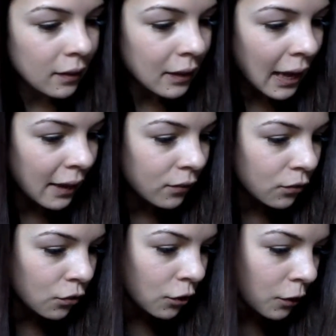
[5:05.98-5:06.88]

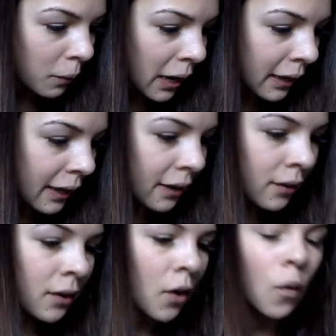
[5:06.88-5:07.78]
last 2, I get
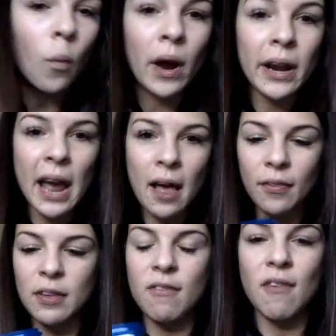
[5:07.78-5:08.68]
1
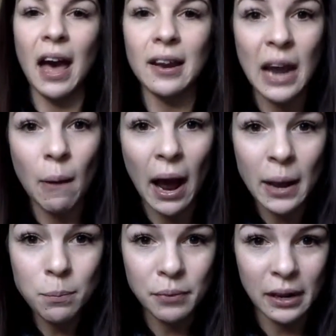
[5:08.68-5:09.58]
healthy fat. Now,
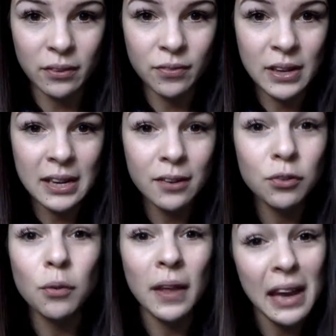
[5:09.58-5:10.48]
I'm breastfeeding,
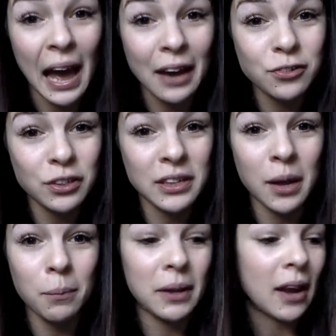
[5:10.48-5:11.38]
so they actually
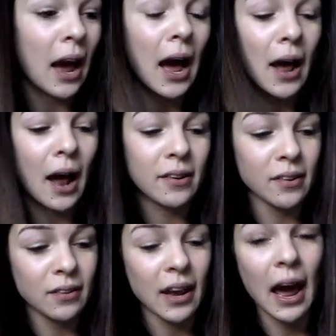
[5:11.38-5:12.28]
tell me
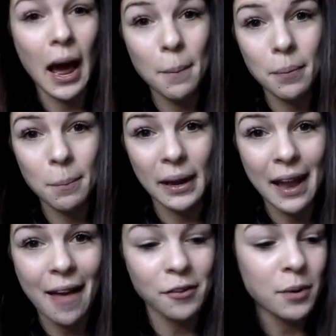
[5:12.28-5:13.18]
to up my
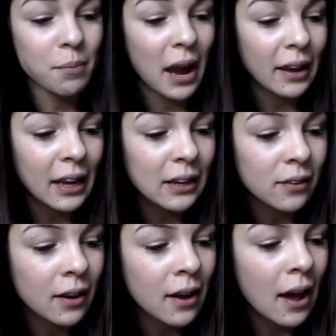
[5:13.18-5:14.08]
calorie
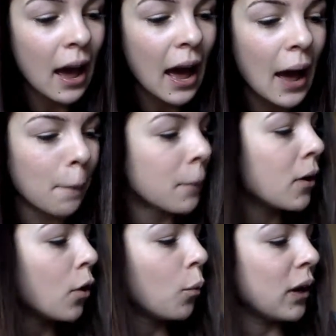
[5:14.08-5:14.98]
bracket,
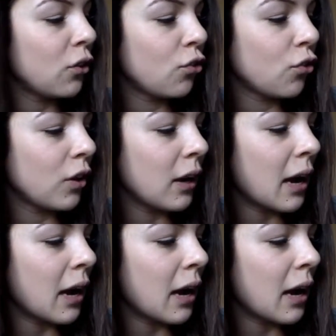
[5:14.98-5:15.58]
which,